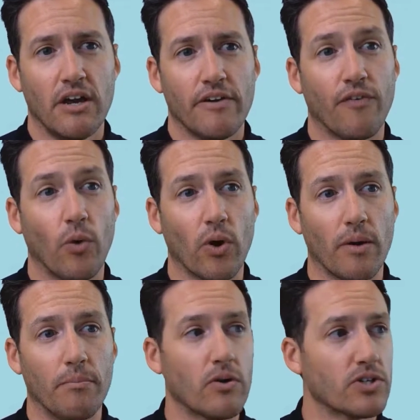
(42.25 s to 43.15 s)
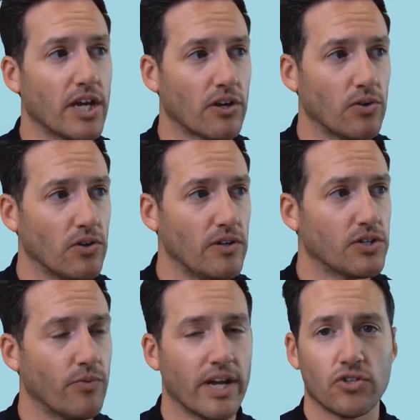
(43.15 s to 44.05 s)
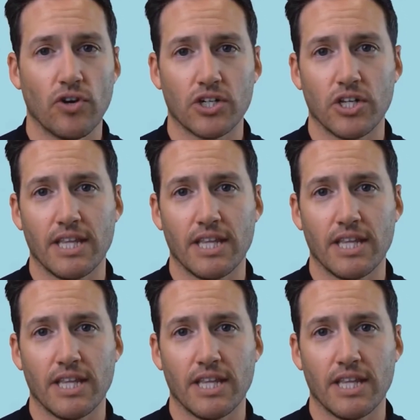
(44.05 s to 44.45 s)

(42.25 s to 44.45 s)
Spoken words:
For motorcycle collision reconstruction,